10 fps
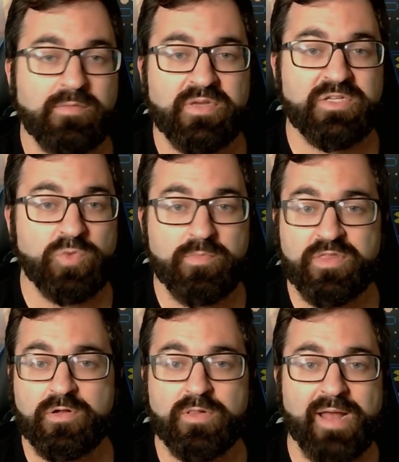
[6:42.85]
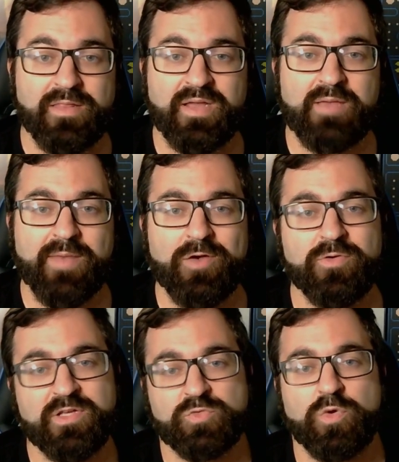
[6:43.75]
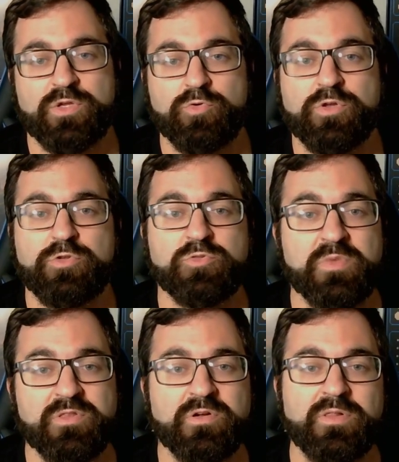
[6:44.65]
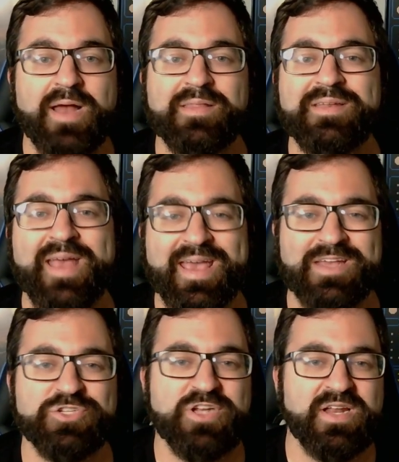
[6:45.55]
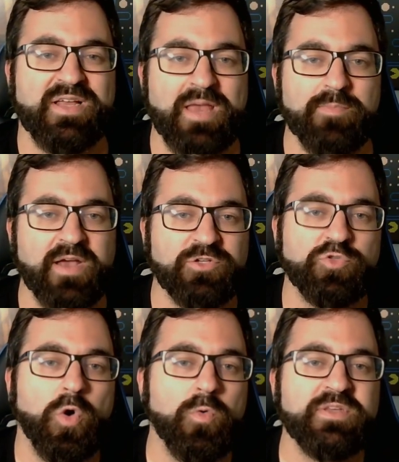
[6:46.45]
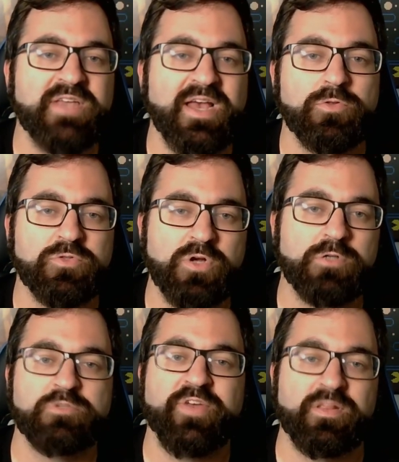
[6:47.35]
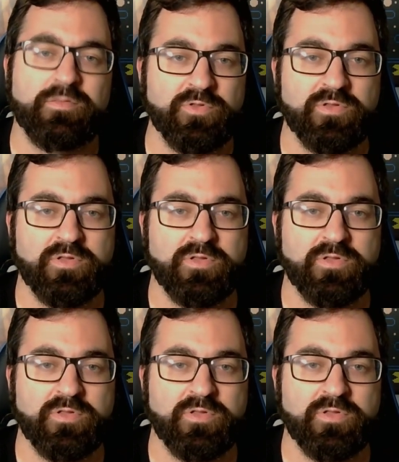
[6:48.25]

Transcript: Because when Mythical Island came out, guess what? You could use Mythical Island and Genetic Apex. You always had those cards available.